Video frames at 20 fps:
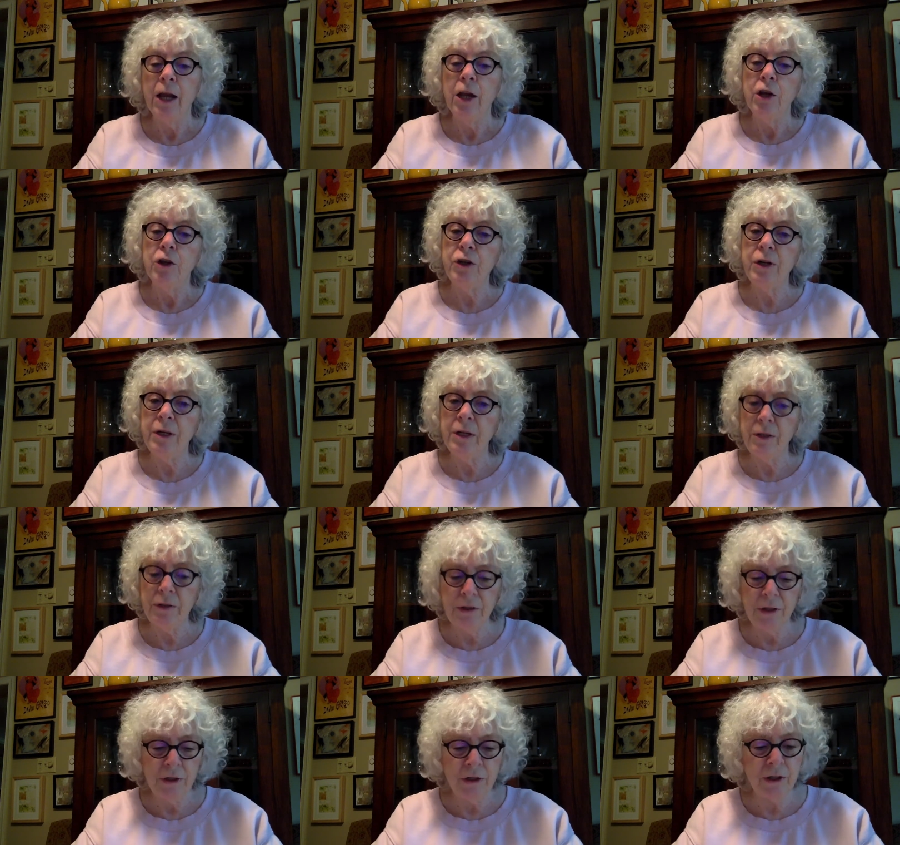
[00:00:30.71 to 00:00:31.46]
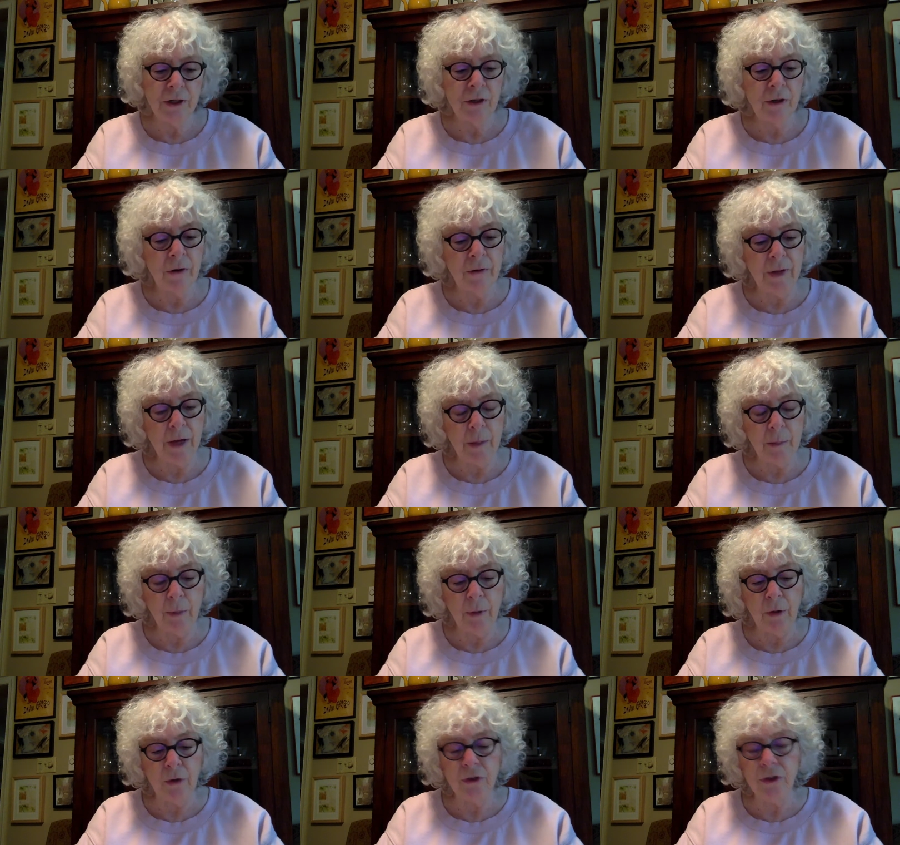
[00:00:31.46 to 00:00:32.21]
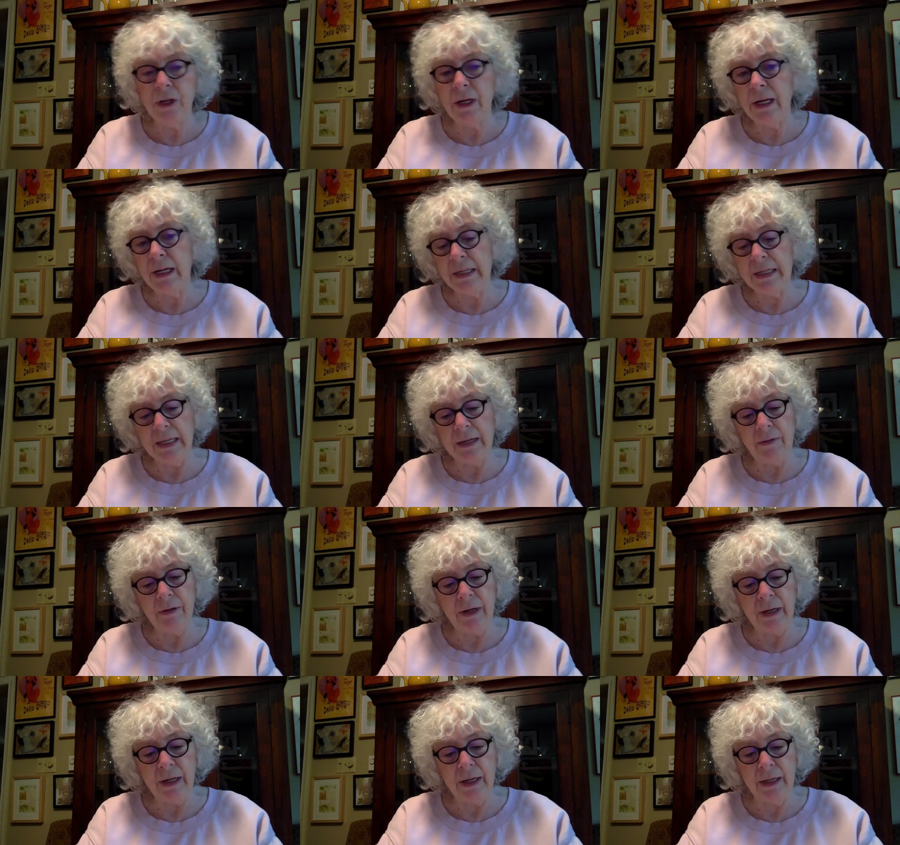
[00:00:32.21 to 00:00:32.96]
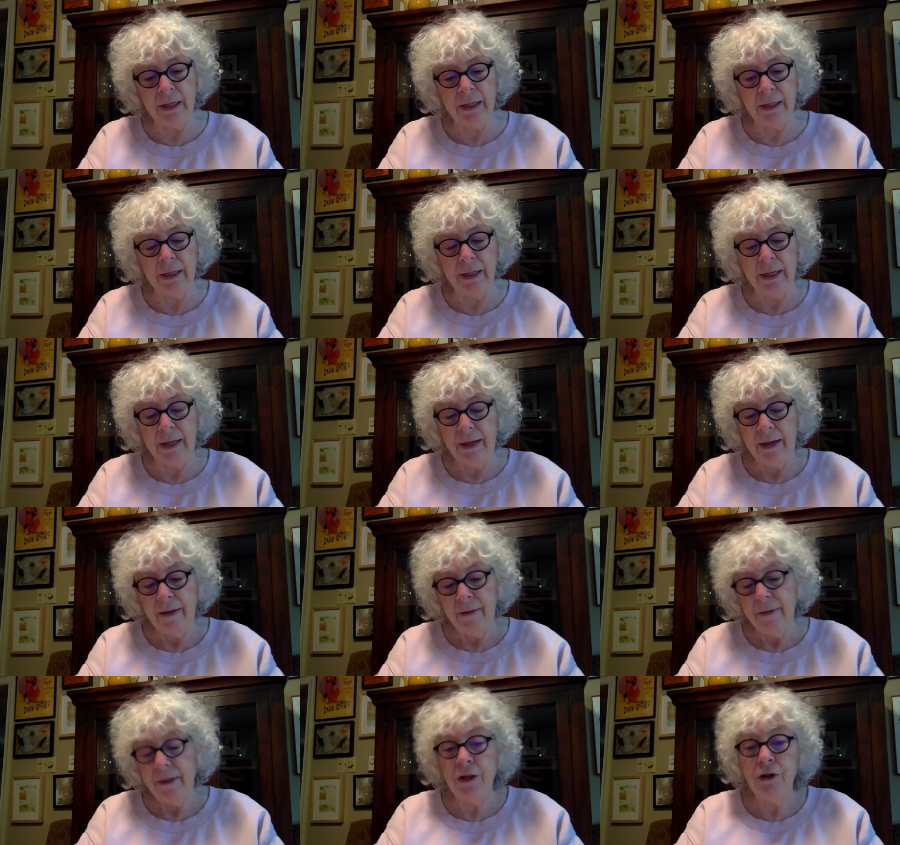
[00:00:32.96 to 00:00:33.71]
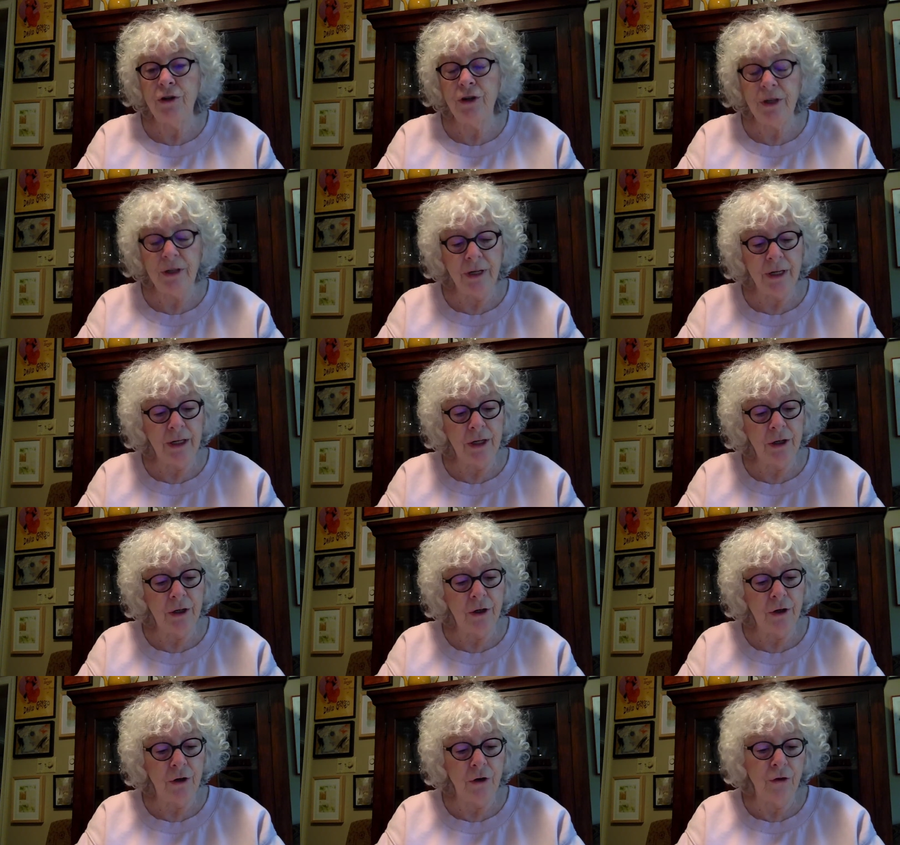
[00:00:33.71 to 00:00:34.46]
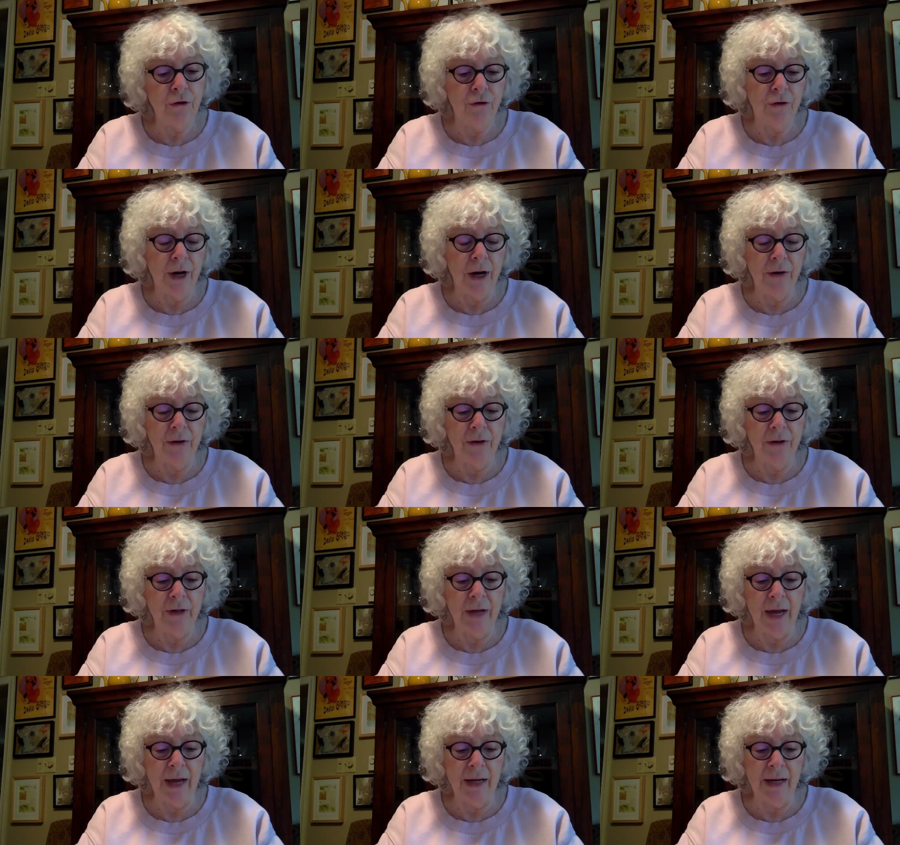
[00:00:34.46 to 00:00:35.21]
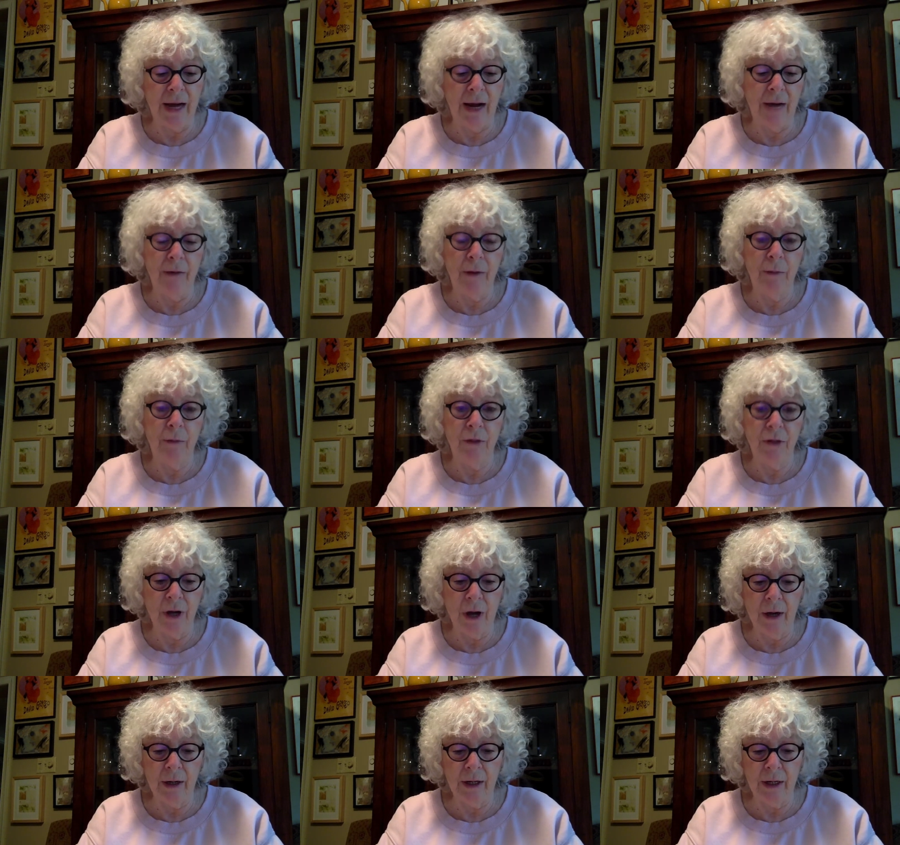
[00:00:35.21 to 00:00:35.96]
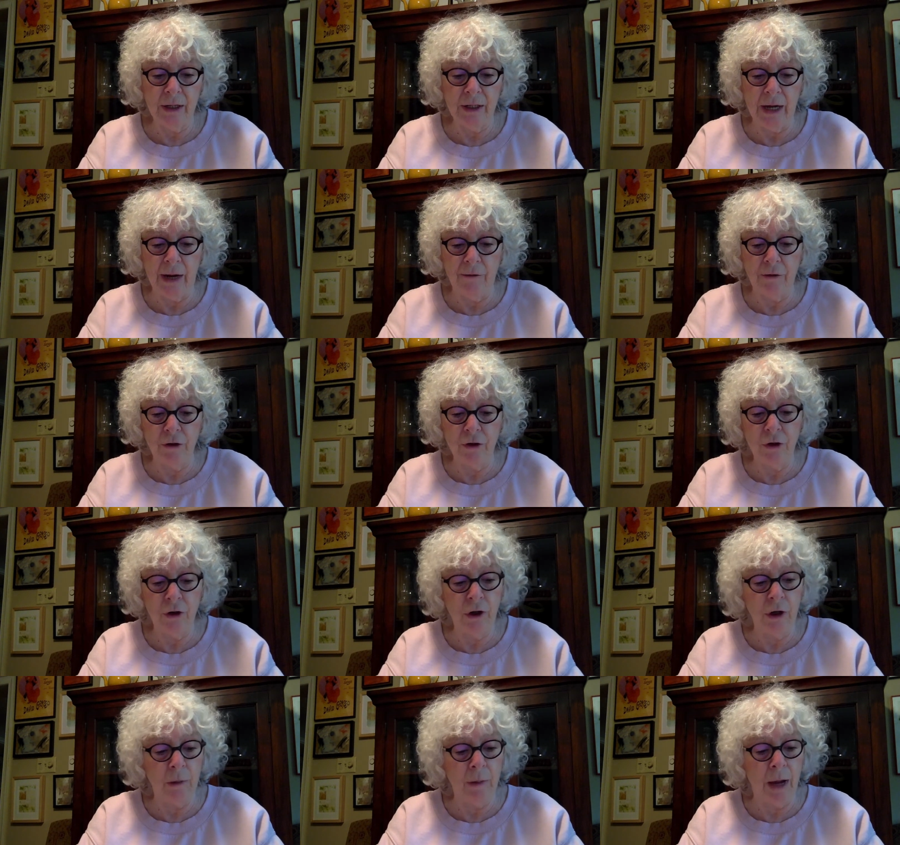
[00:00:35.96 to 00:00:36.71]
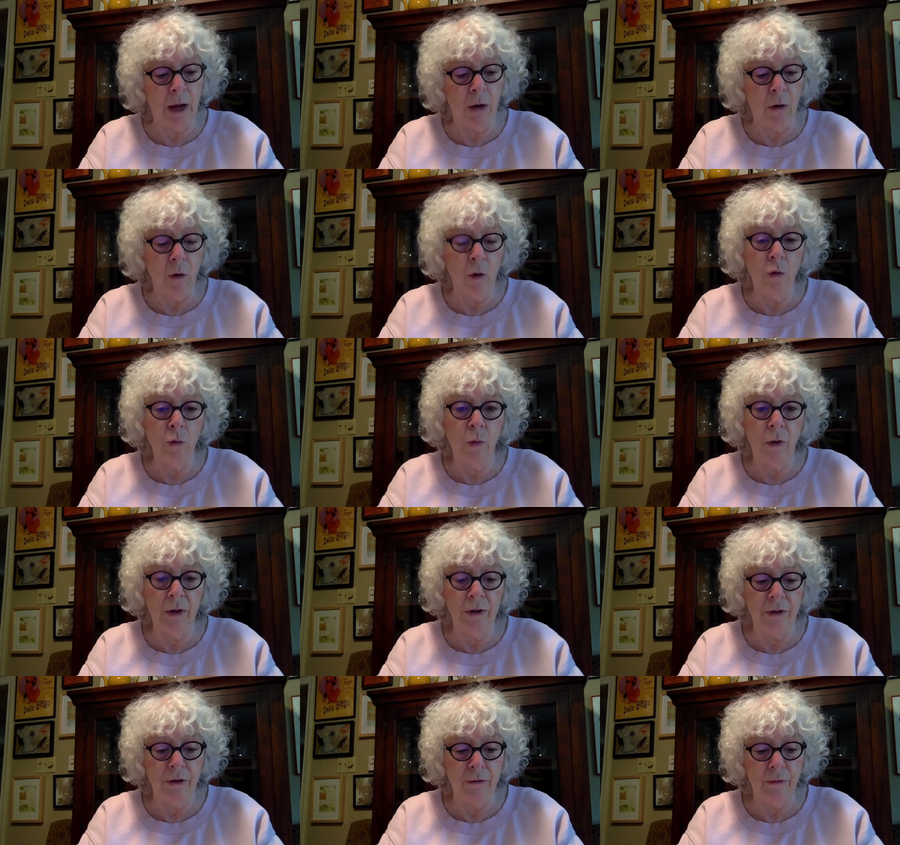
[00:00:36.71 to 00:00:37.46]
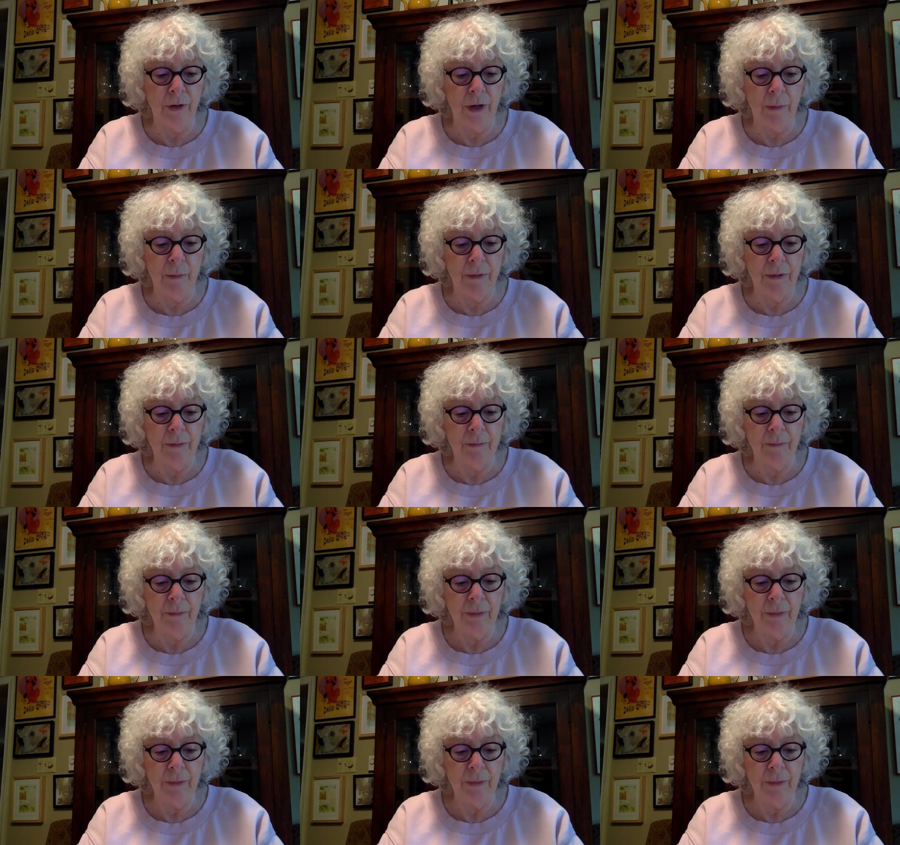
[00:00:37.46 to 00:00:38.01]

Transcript: She'd insisted on that purse, and he had given in, and then she'd needed a new dress and had to have them stockings after showing him how her old ones had ripped.